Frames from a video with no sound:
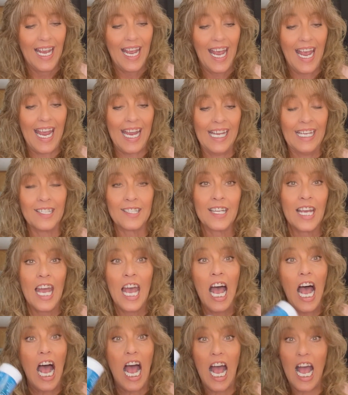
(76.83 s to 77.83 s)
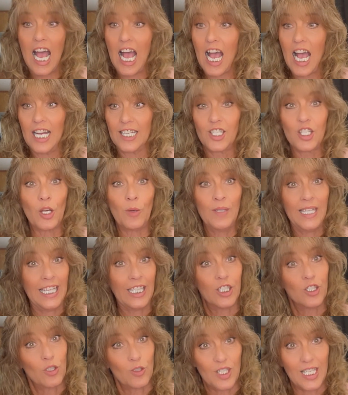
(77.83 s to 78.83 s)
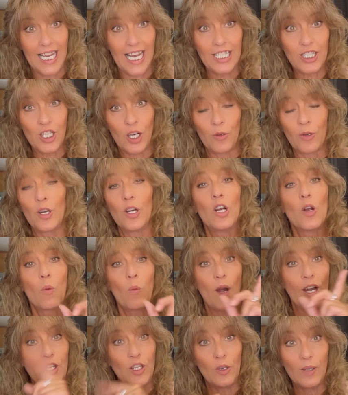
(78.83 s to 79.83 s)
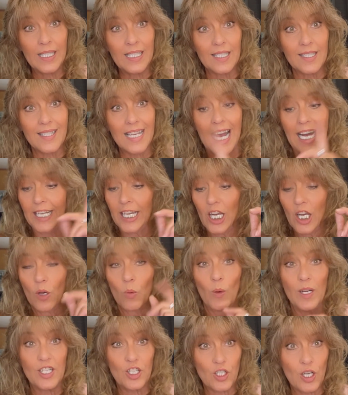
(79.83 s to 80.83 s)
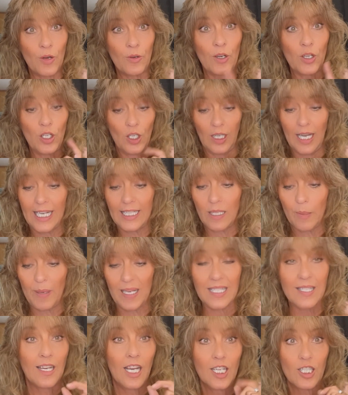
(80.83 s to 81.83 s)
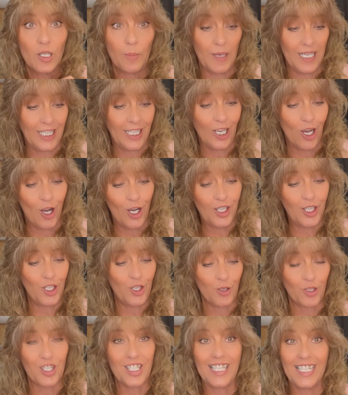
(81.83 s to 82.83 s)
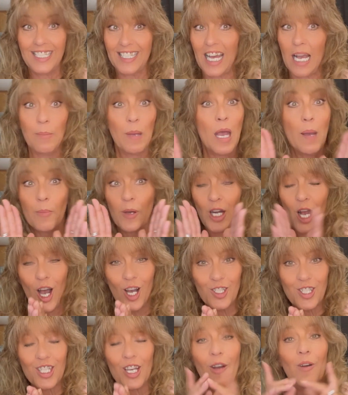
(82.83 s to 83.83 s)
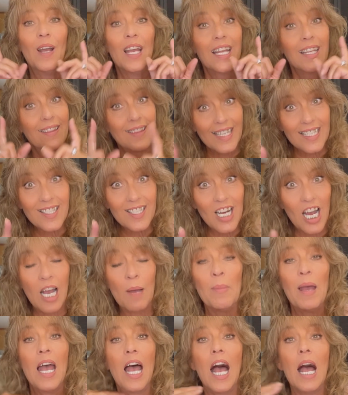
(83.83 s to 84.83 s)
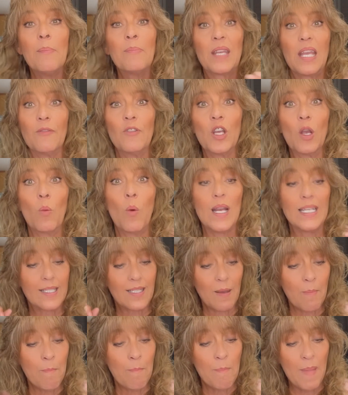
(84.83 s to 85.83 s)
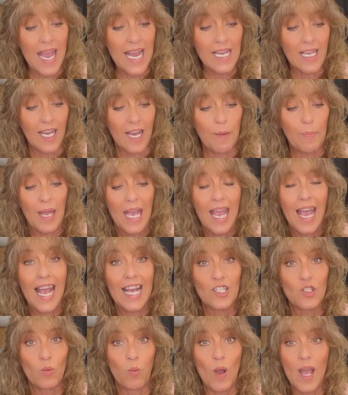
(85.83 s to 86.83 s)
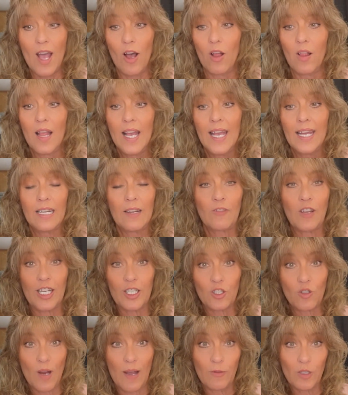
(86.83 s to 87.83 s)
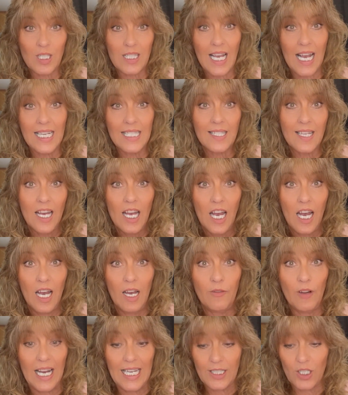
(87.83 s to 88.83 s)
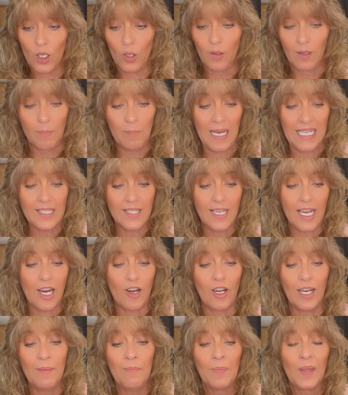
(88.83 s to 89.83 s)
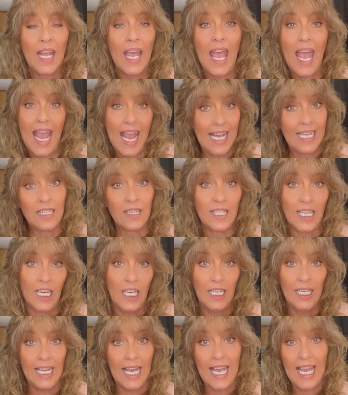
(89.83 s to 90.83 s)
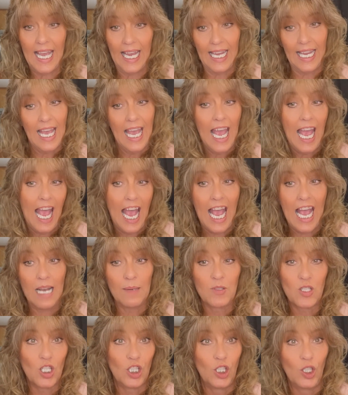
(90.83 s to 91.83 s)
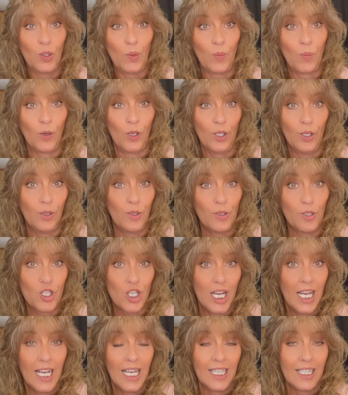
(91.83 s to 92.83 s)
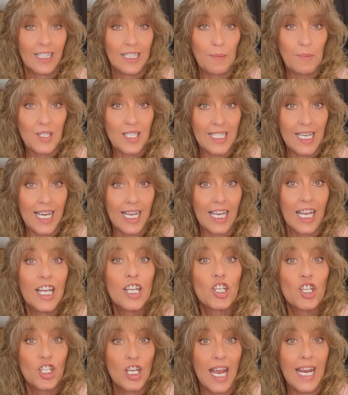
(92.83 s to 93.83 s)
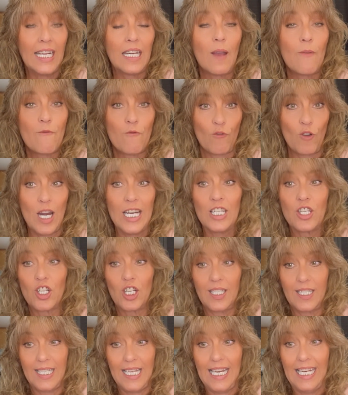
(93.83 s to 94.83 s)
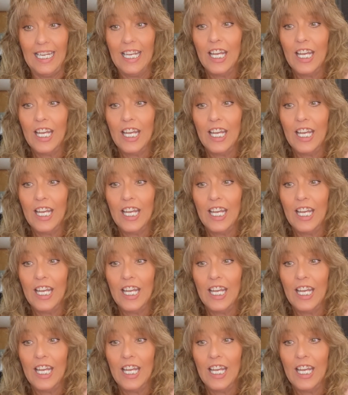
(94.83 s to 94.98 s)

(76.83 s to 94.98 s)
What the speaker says: And a Tonique Doucier toner, where you can decide which toner you like the best depending on your skin type. But also, this time, I'm giving away some makeup as well. I've got a travel size of Idol mascara and the Lay Absolute Rouge lipstick shade French Tea.